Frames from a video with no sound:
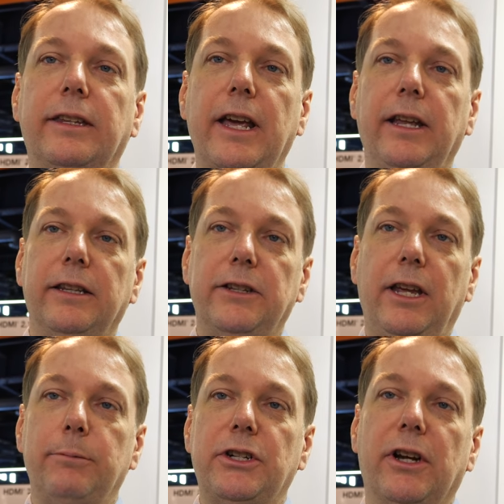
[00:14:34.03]
getting the
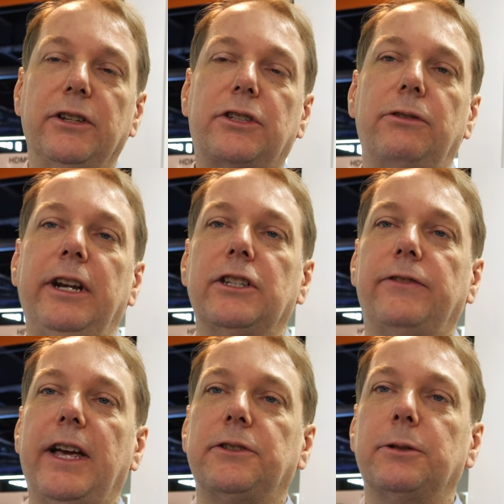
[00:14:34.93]
image on the screen as
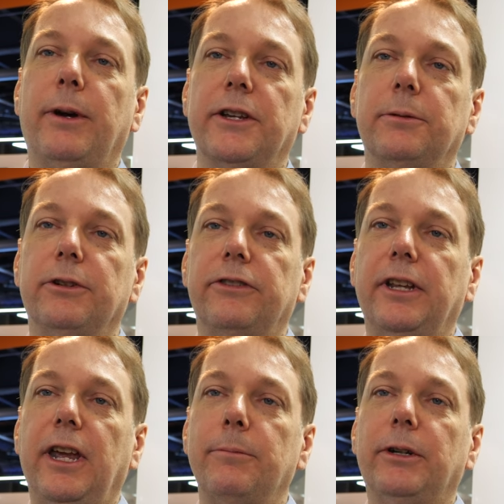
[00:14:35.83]
fast as possible for
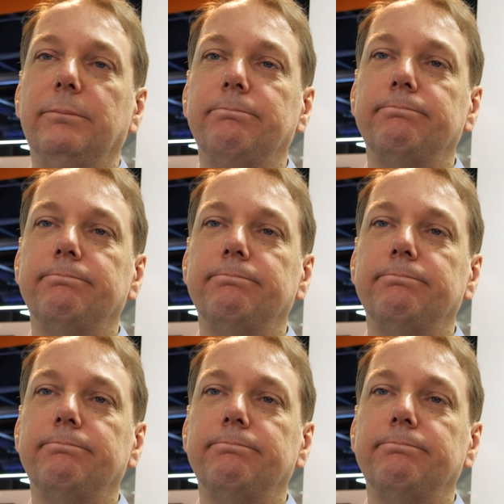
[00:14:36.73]
the gamer.